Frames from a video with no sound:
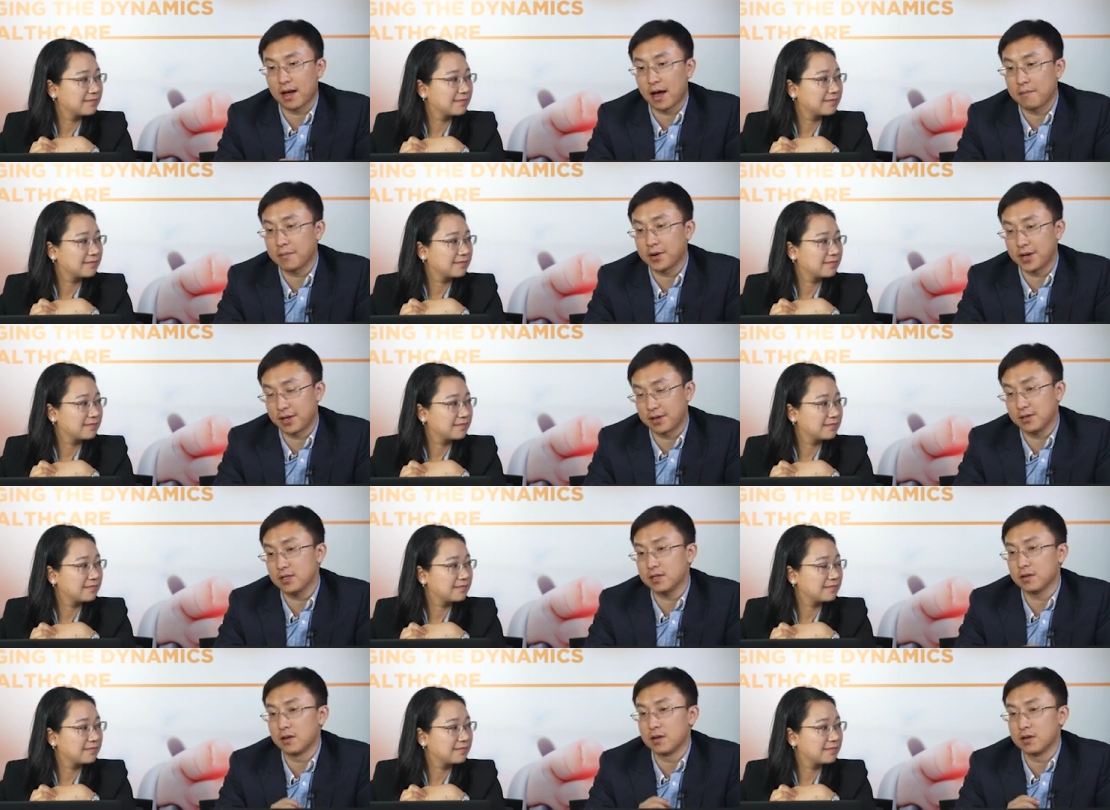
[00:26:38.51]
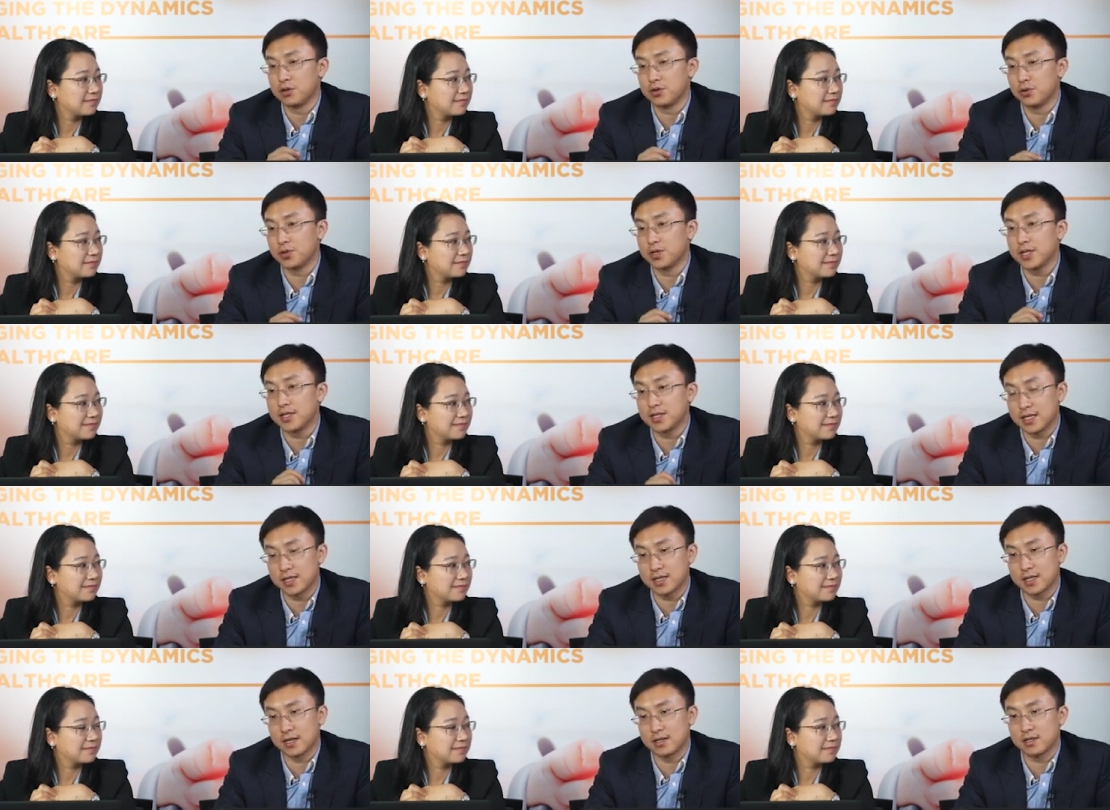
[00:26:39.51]
Speaker 1: companies using
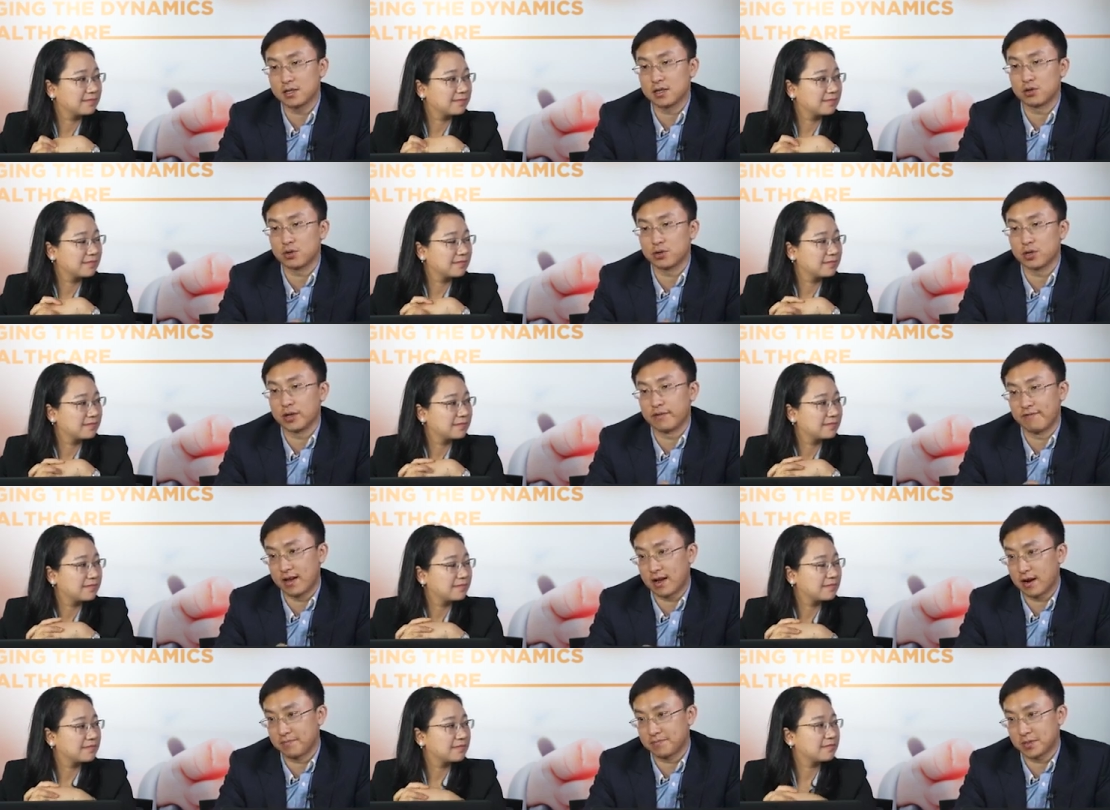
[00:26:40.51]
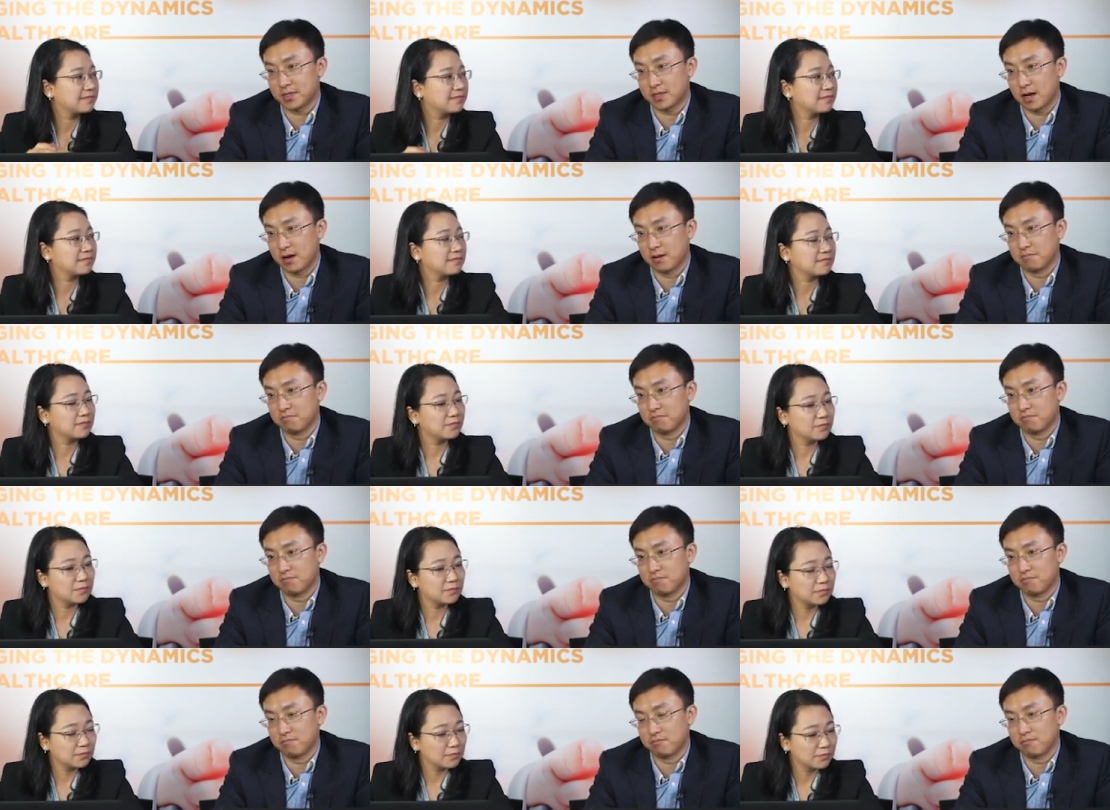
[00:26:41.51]
this sensor to develop some
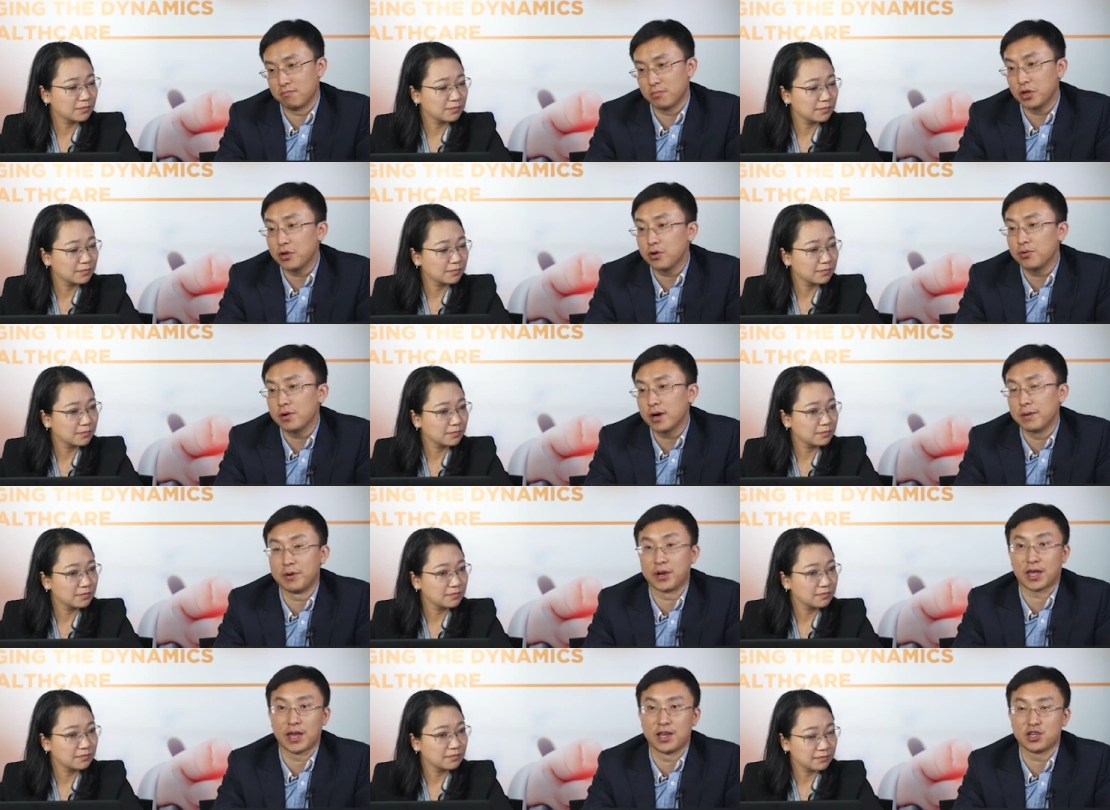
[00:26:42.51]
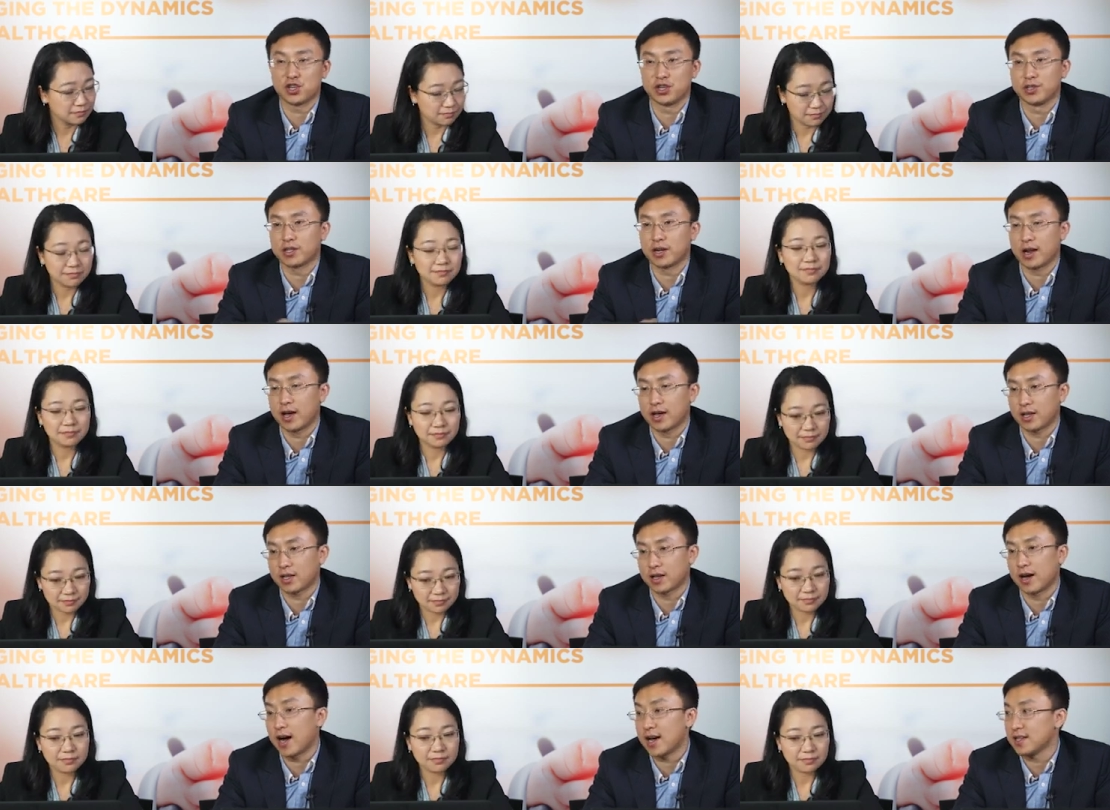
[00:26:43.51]
new applications
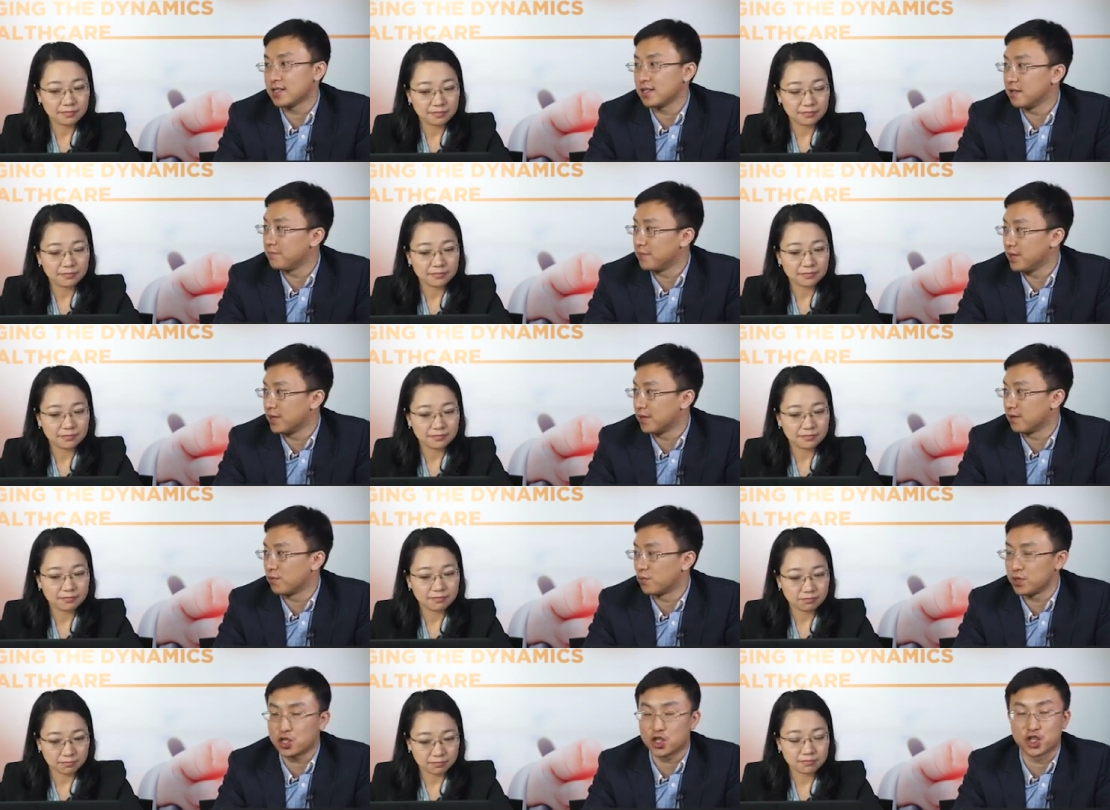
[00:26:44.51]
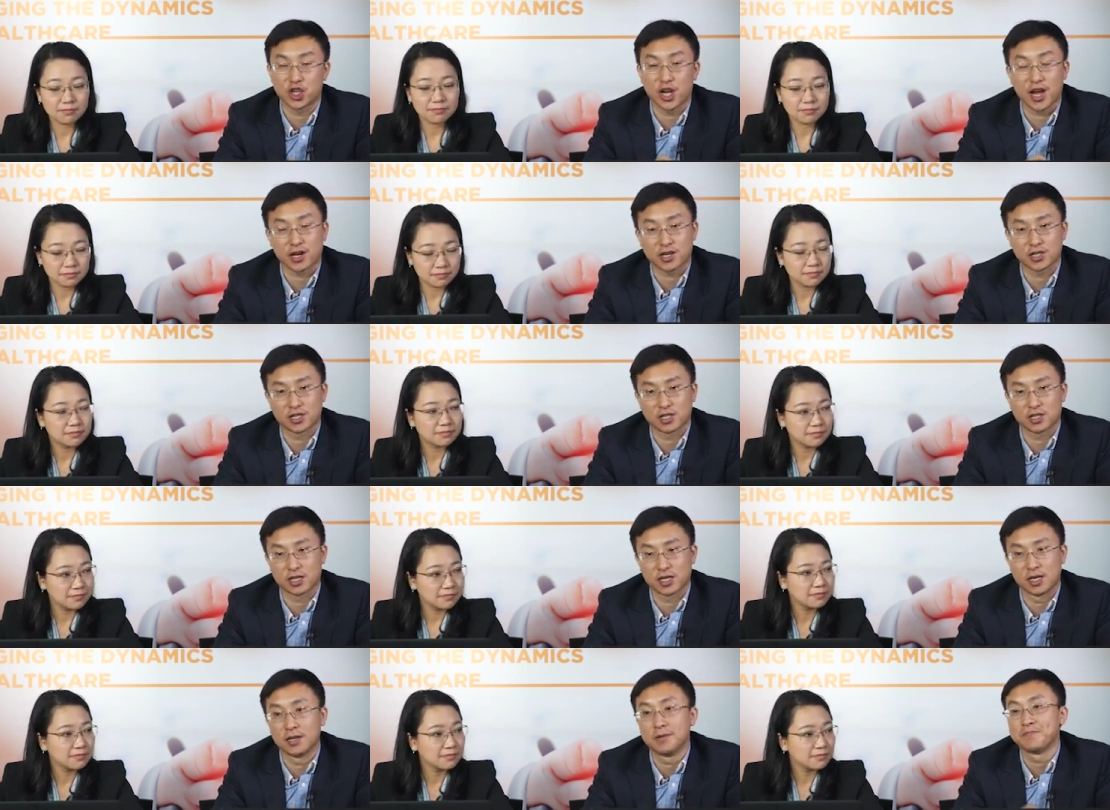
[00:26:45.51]
like ICP, which checks
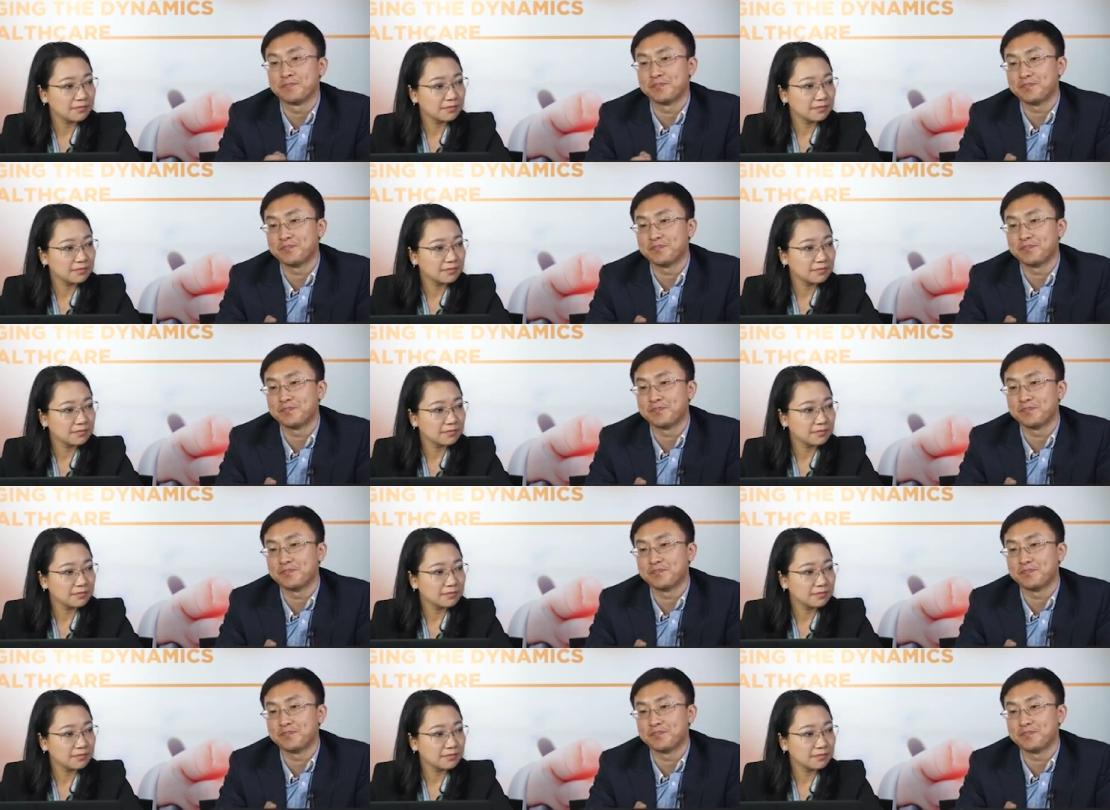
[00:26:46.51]
the